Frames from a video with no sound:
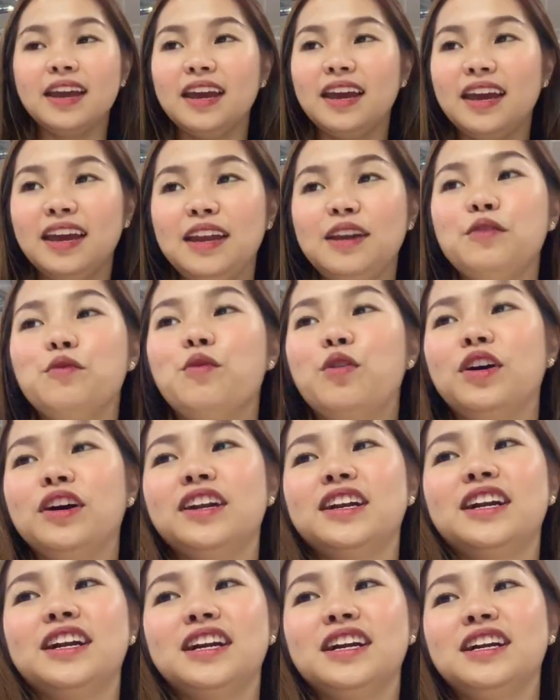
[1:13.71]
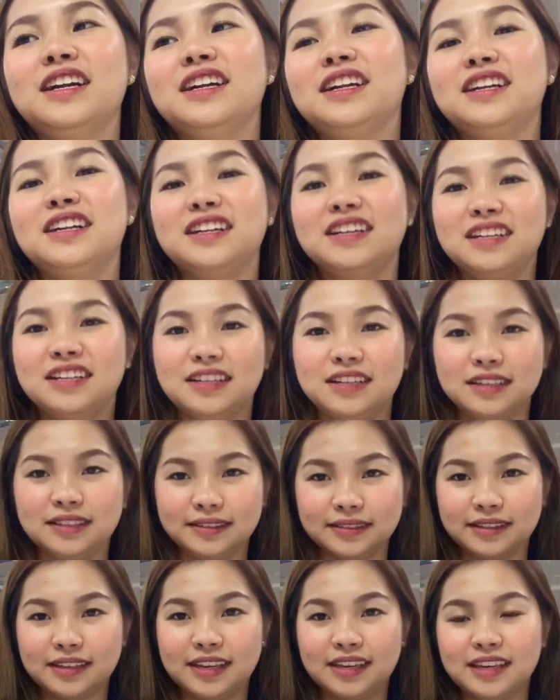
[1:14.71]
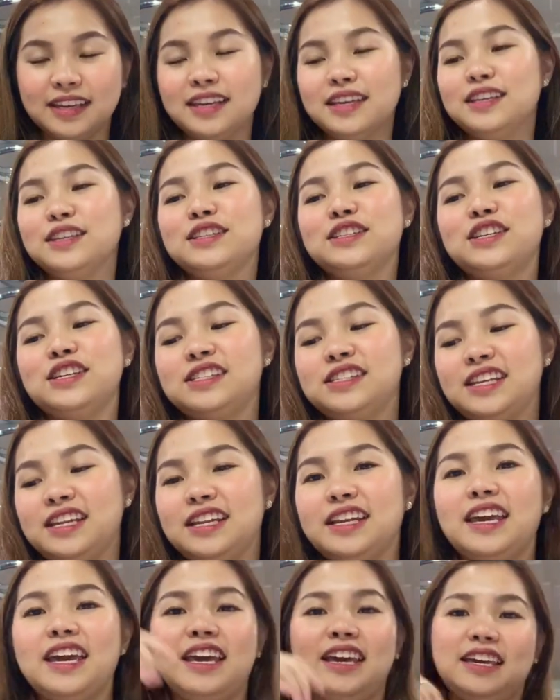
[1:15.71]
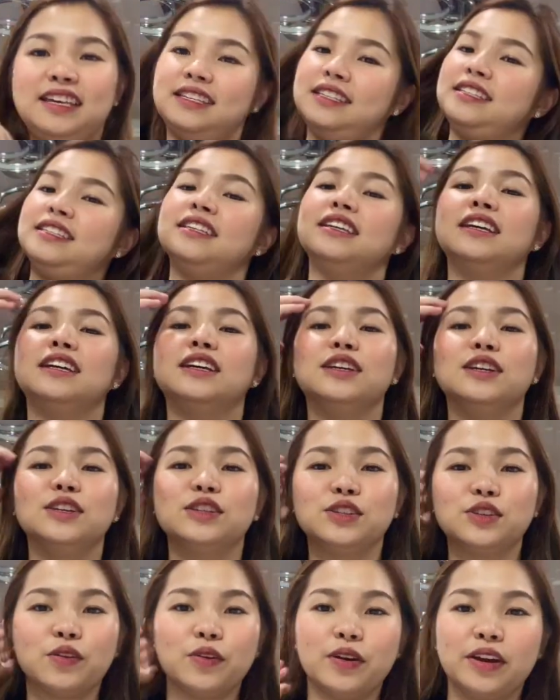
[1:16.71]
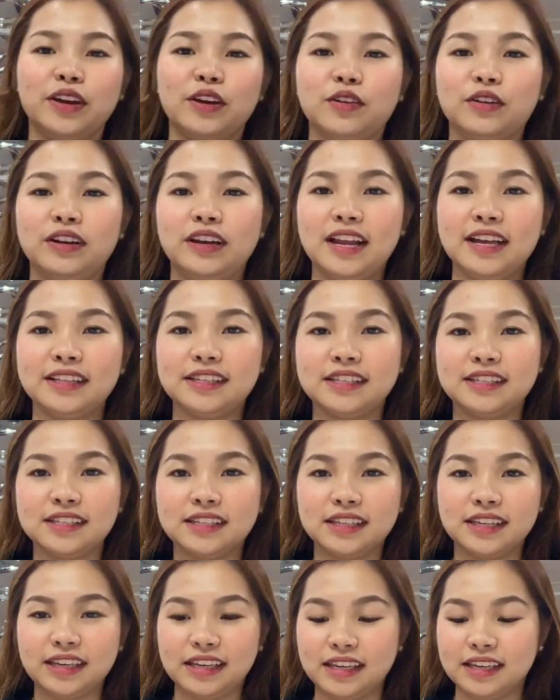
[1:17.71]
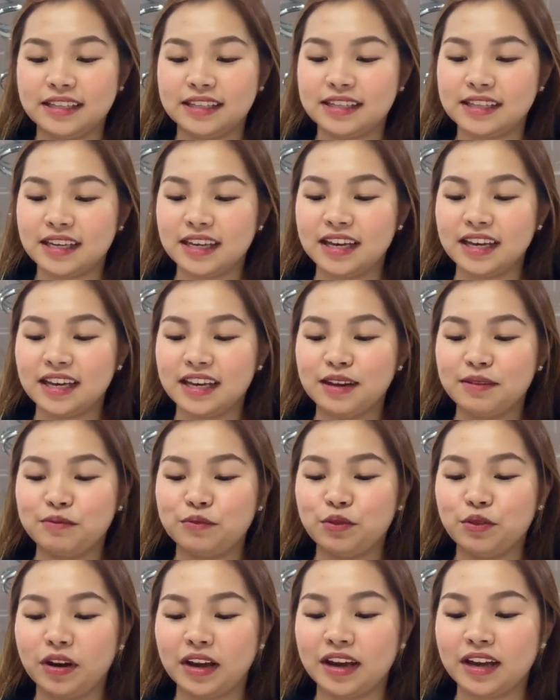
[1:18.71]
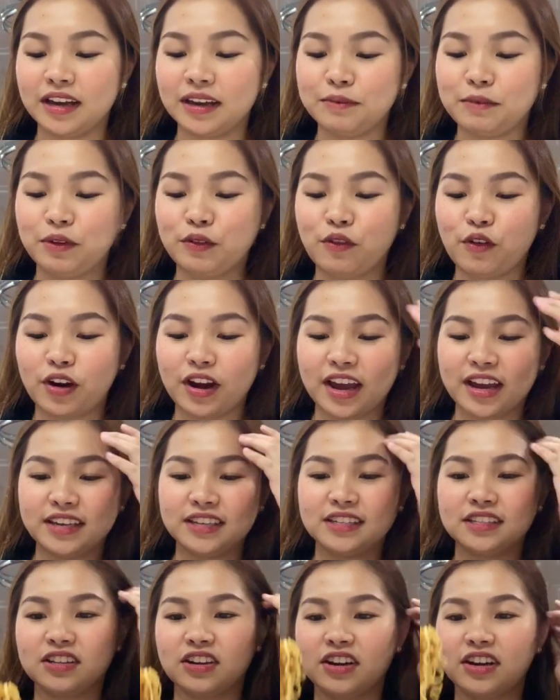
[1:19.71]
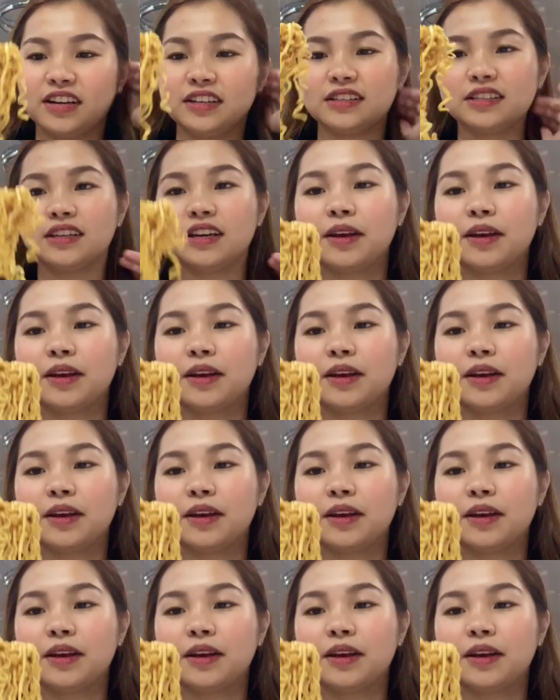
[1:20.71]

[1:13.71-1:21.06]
And water. Just in case. So ayun, let's eat muna before I start.